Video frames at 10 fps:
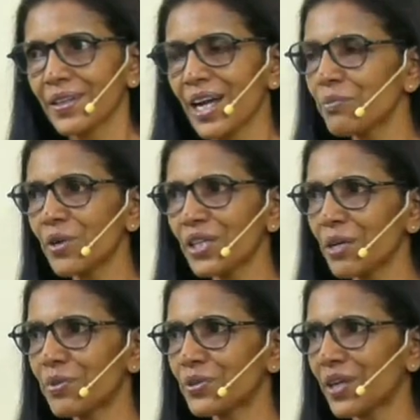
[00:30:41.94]
I'm not
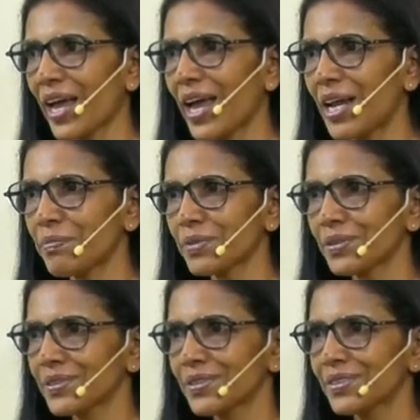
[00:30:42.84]
able to help.
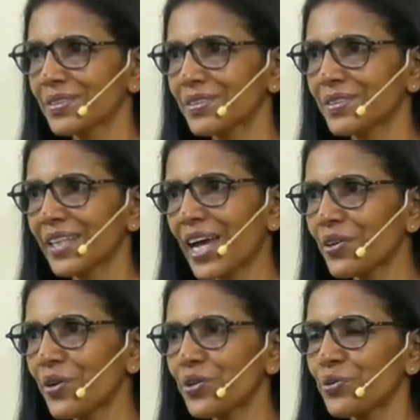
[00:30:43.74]
They are
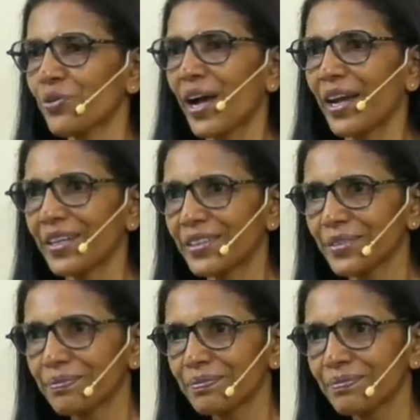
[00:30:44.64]
going to
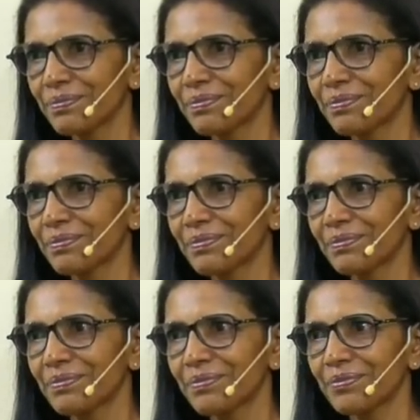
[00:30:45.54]
fight.
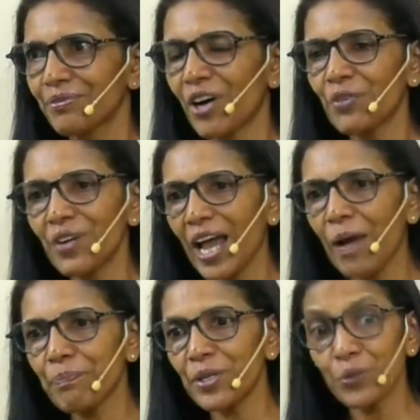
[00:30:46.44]
What will
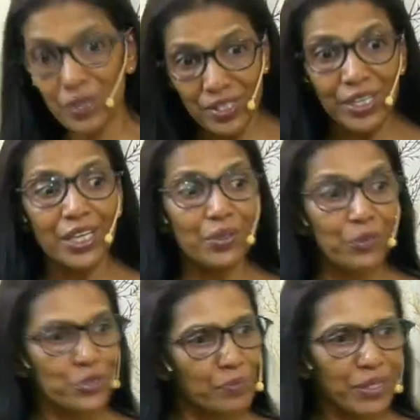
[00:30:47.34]
happen to us, He
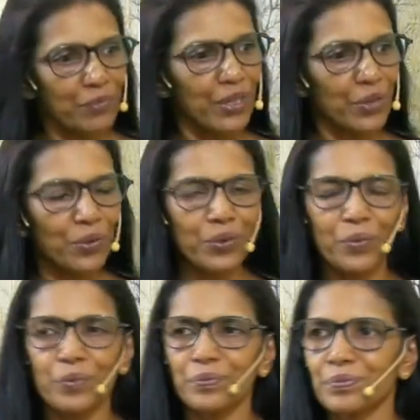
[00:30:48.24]
knows, but we don't know.